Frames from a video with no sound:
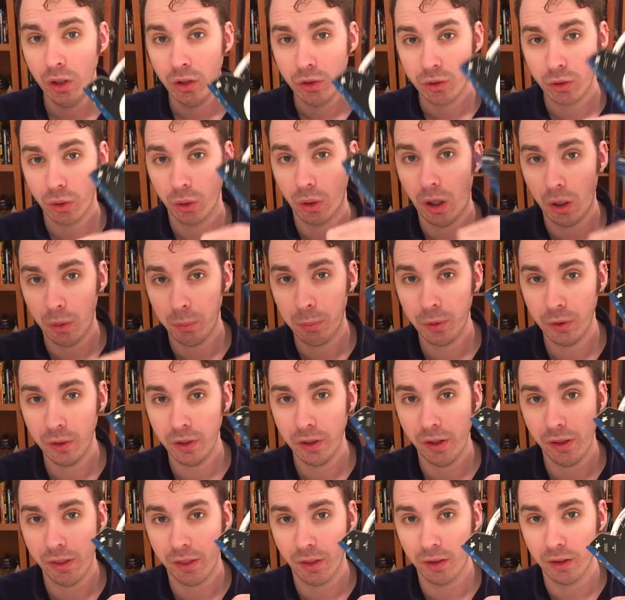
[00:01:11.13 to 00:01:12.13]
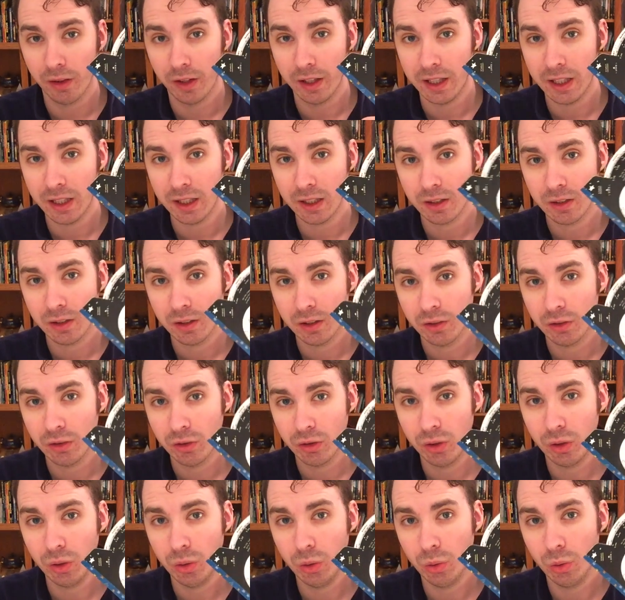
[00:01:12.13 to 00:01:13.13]
So I'll put the link
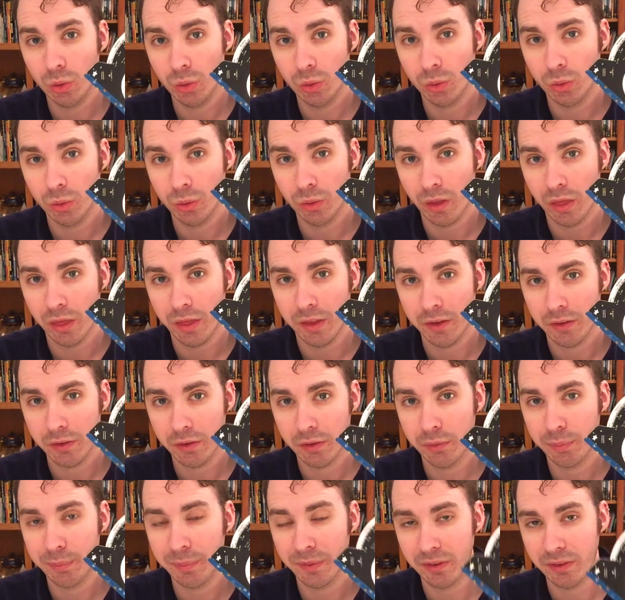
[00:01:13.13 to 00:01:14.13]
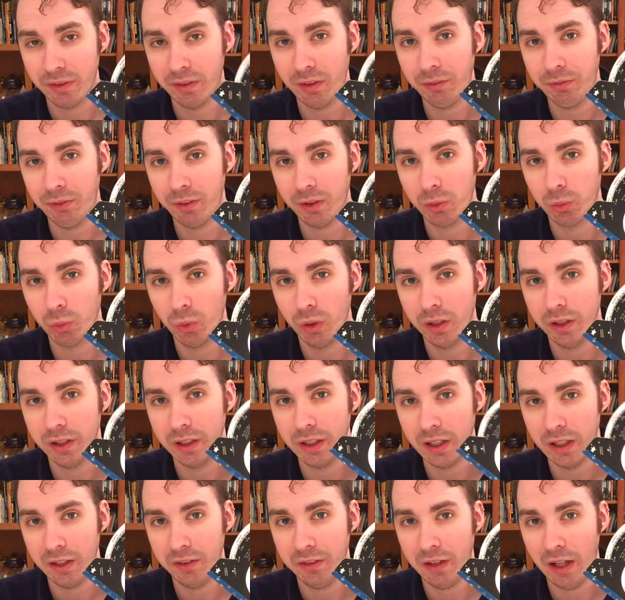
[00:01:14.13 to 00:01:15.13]
to this specific one
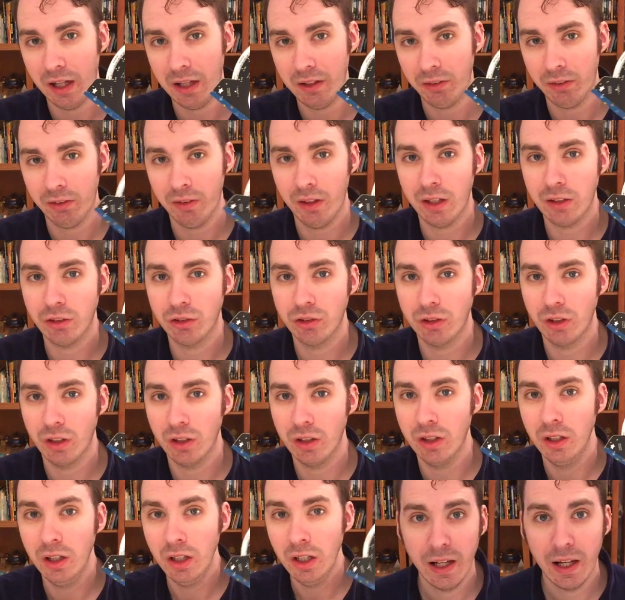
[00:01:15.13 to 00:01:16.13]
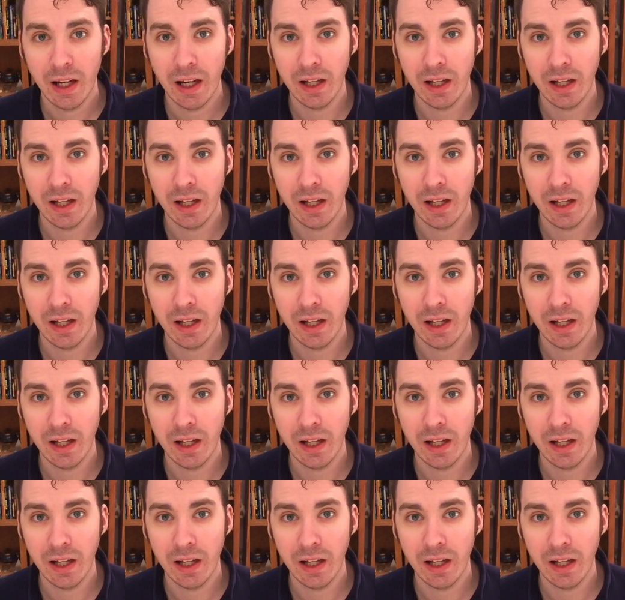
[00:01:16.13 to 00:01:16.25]
in that section.